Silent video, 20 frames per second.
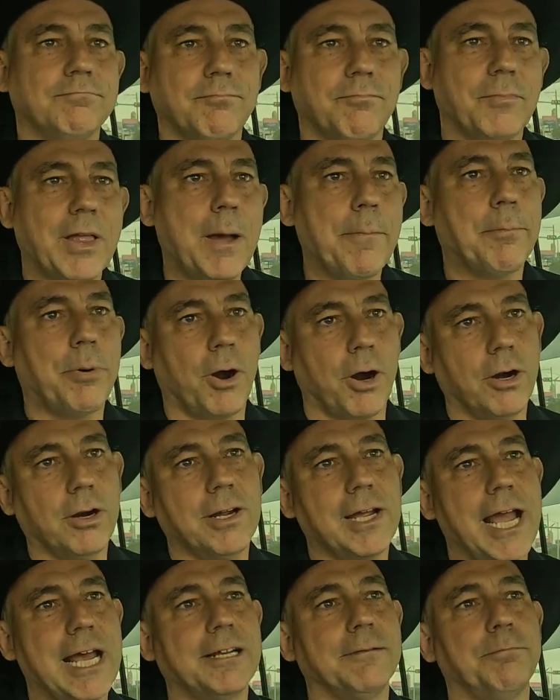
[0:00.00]
that
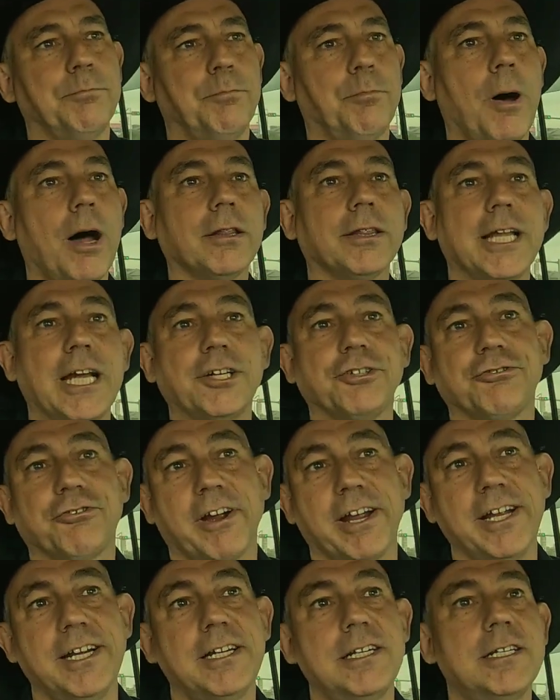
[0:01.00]
park had bought that
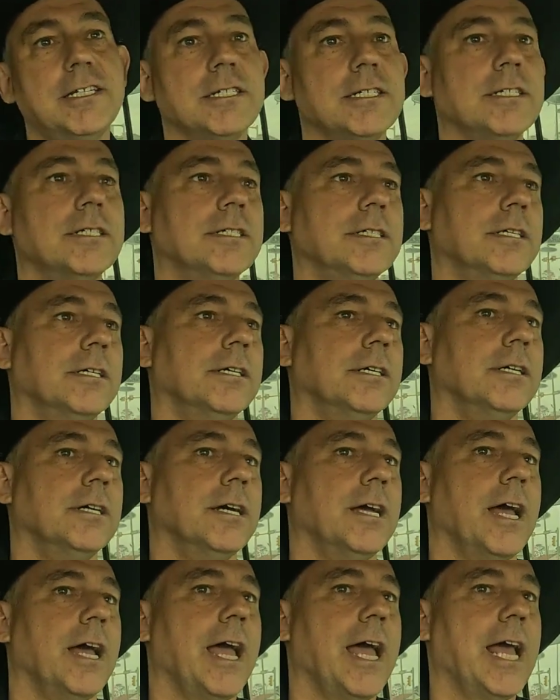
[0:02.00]
train,
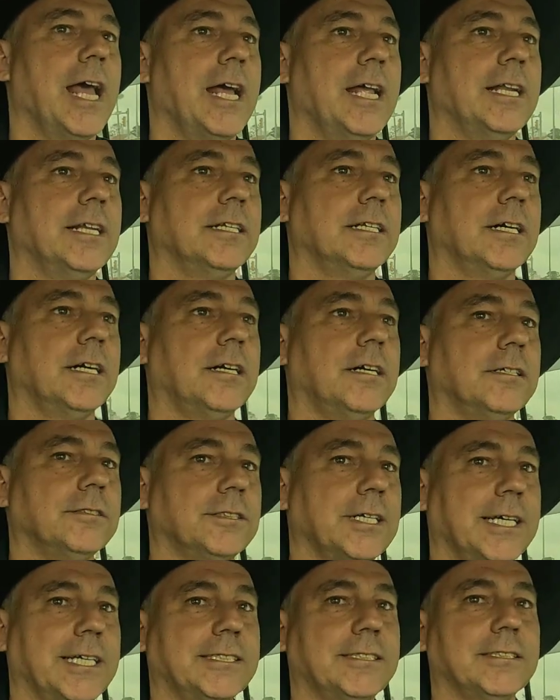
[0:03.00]
and so
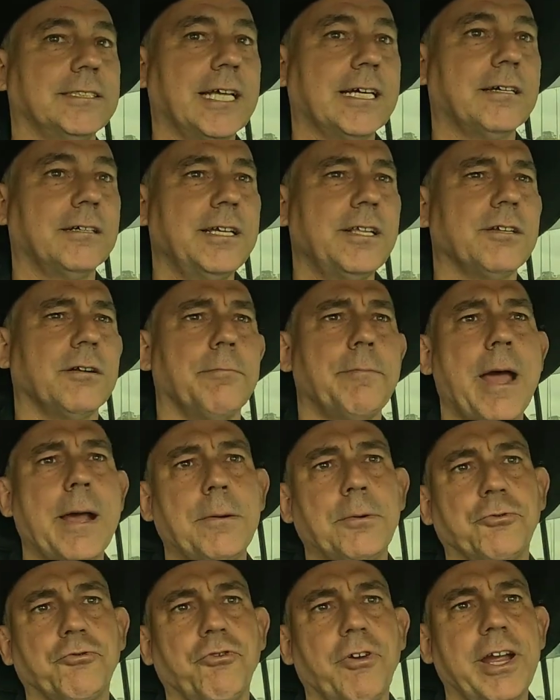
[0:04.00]
I guess it's like either a
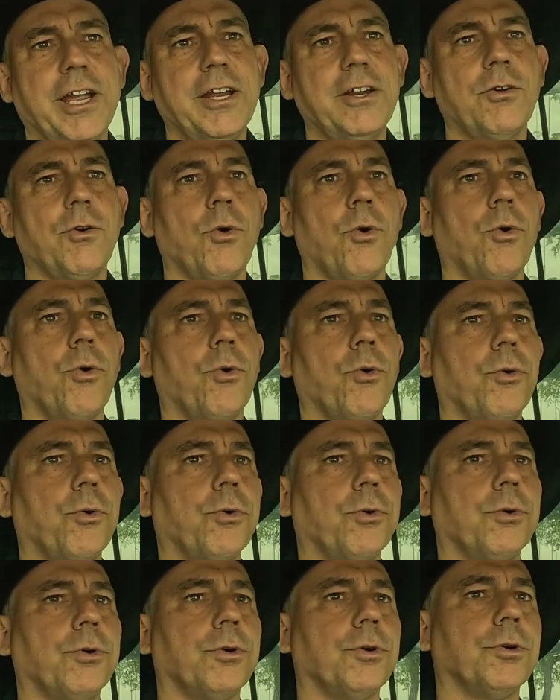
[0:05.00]
backup train
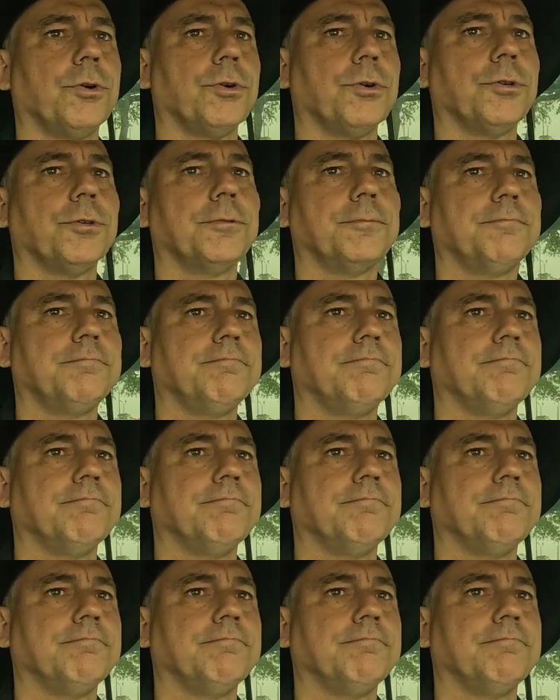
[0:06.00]
or